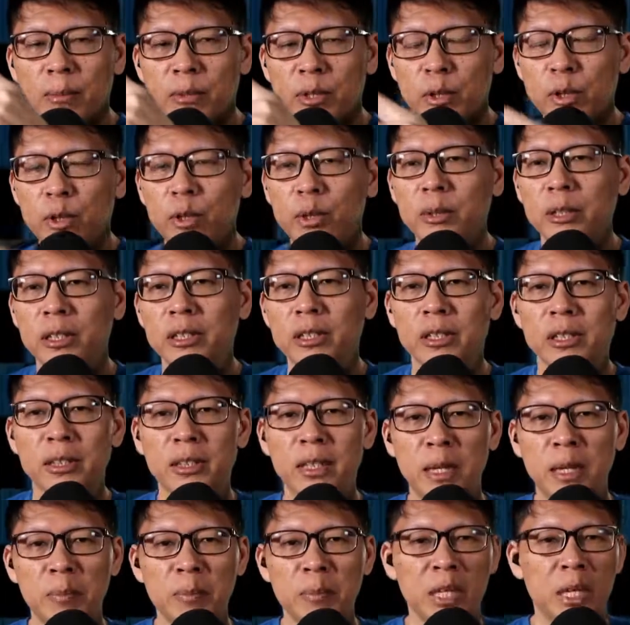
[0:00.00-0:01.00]
show because it's
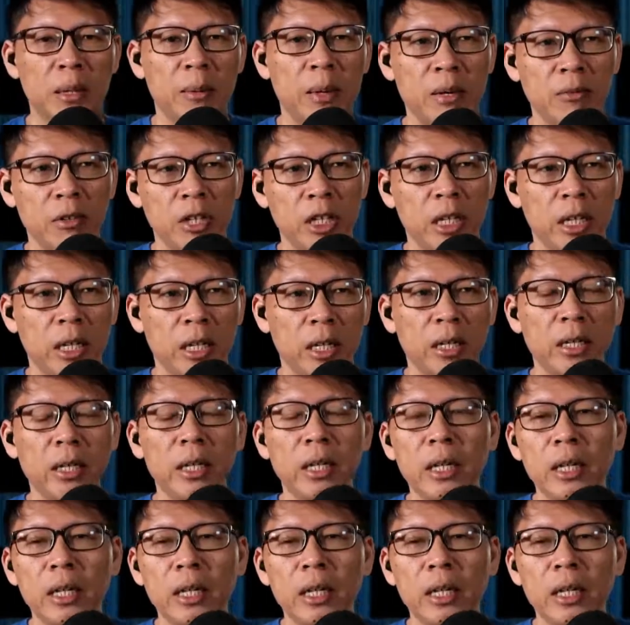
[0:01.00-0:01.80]
10 p.m. every day,